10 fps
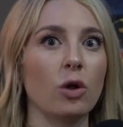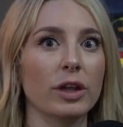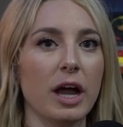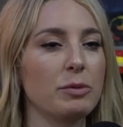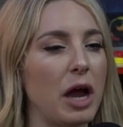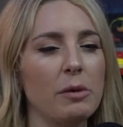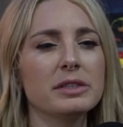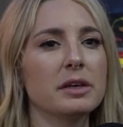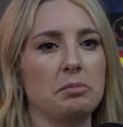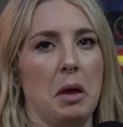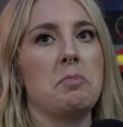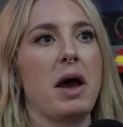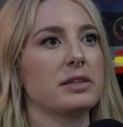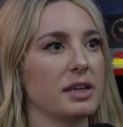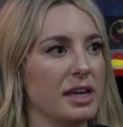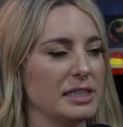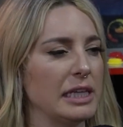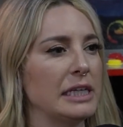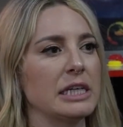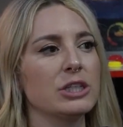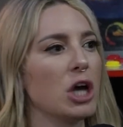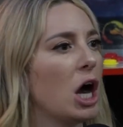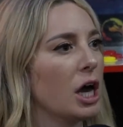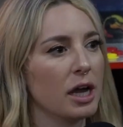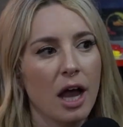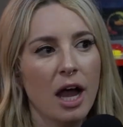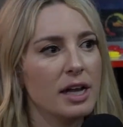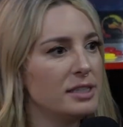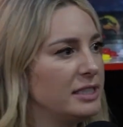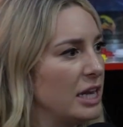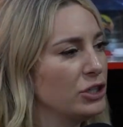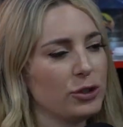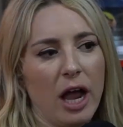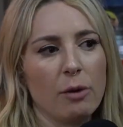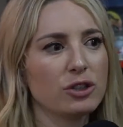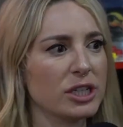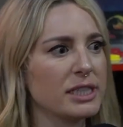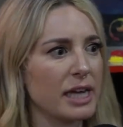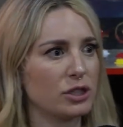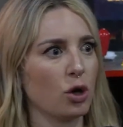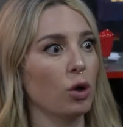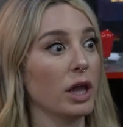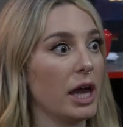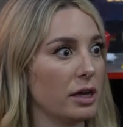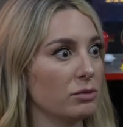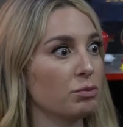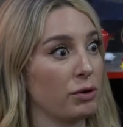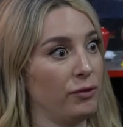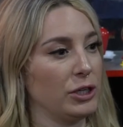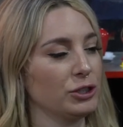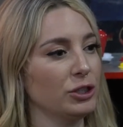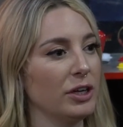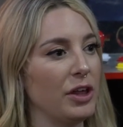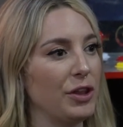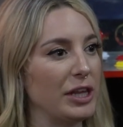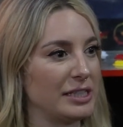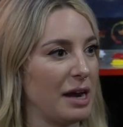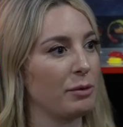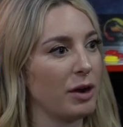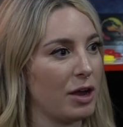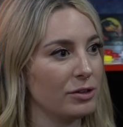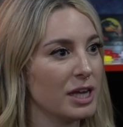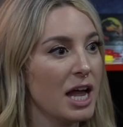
holding up i was a, basket case i like didn't talk didn't drink i was just like so like professional and then this time around